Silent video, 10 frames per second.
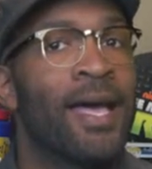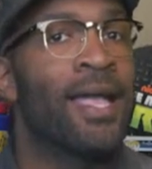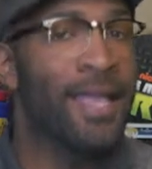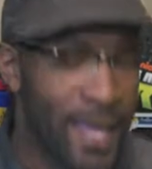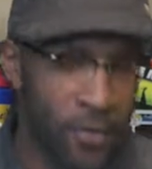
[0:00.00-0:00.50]

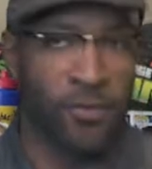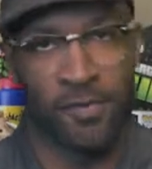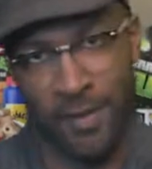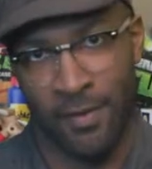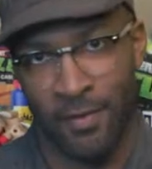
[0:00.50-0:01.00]
an
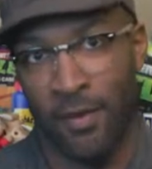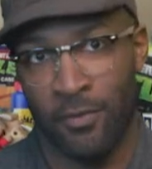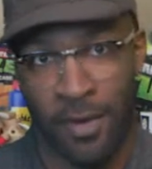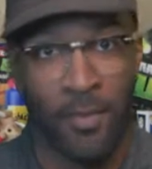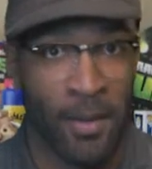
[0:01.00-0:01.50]
interesting
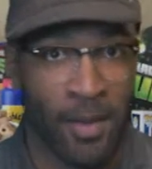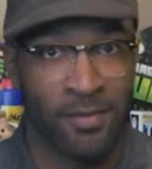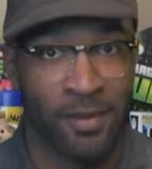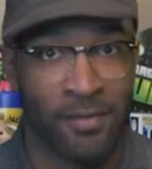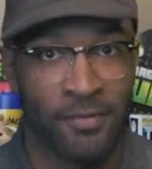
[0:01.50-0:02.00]
discovery about
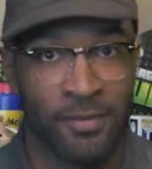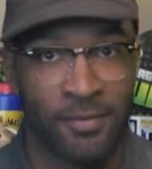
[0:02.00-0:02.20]
myself.